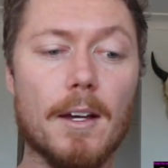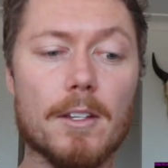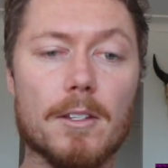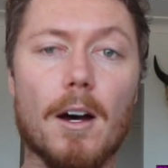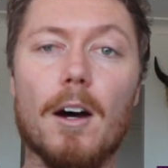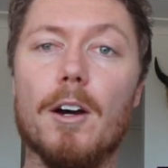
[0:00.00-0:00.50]

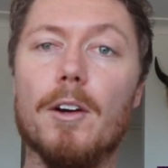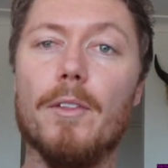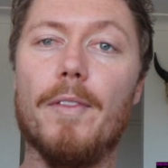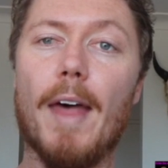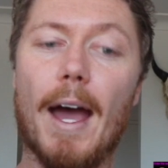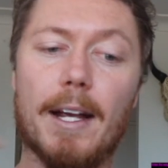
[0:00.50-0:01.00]

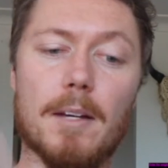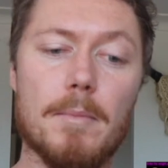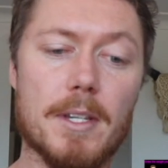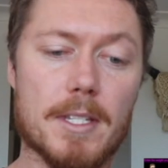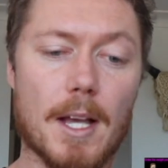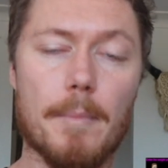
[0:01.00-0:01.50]
So that can
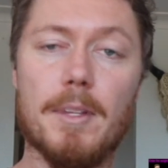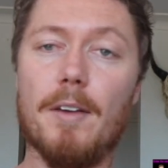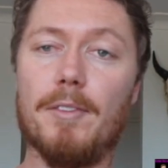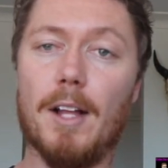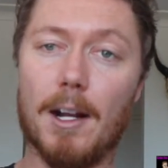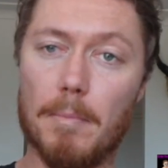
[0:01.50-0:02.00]
be subbed
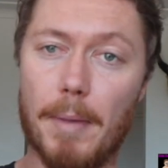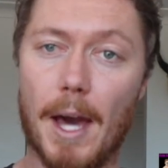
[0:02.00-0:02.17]
out for like